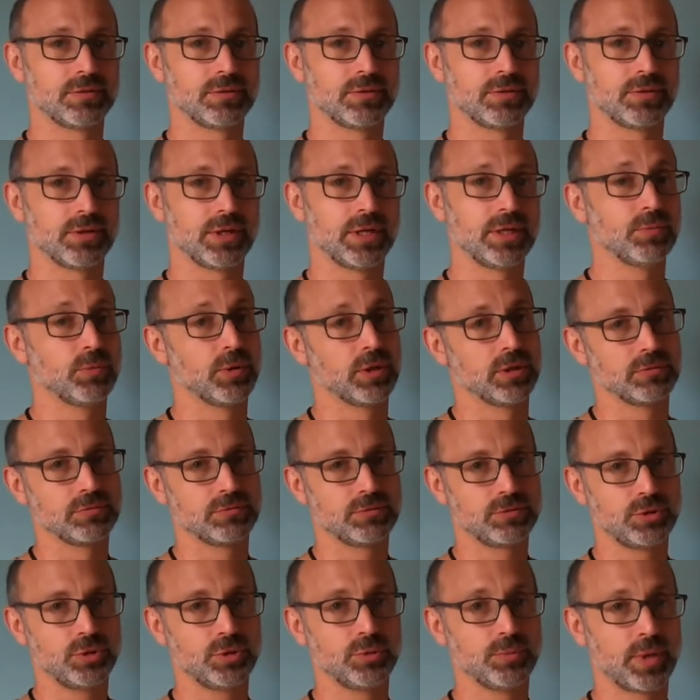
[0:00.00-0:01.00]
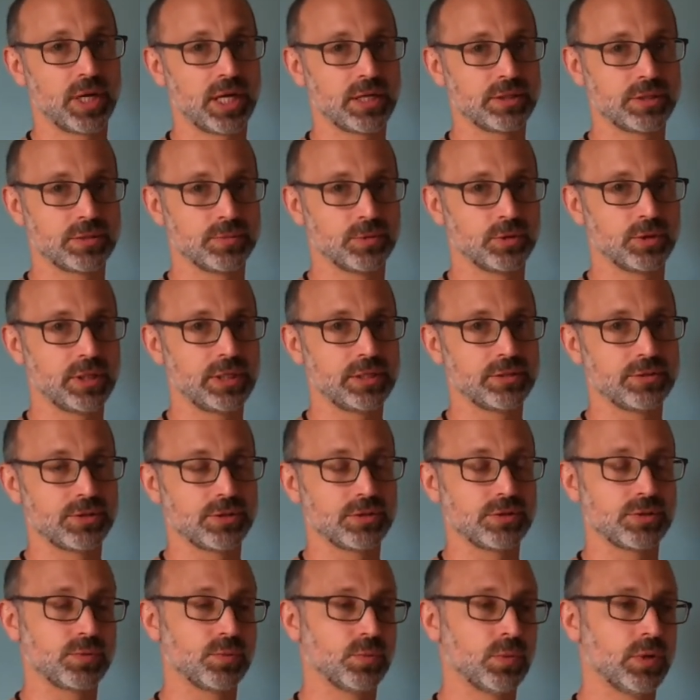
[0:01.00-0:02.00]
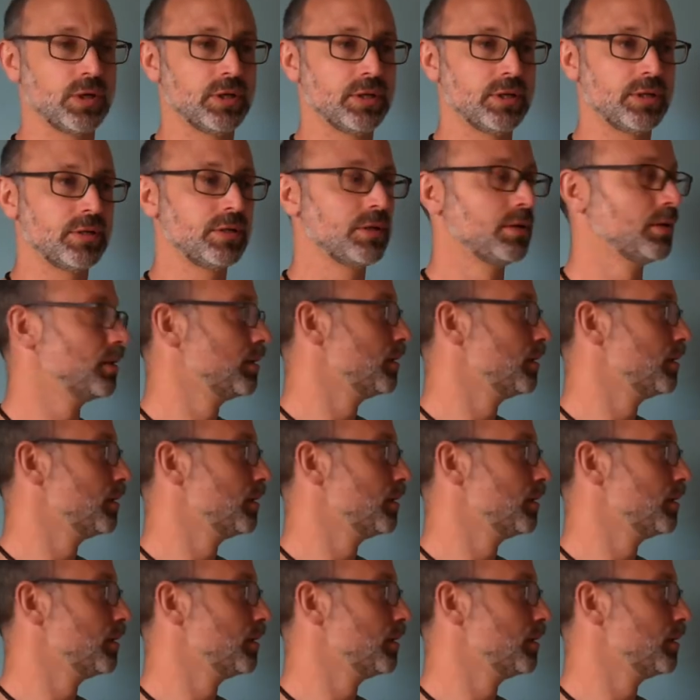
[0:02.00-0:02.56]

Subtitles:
Right? Well, two possible answers. One,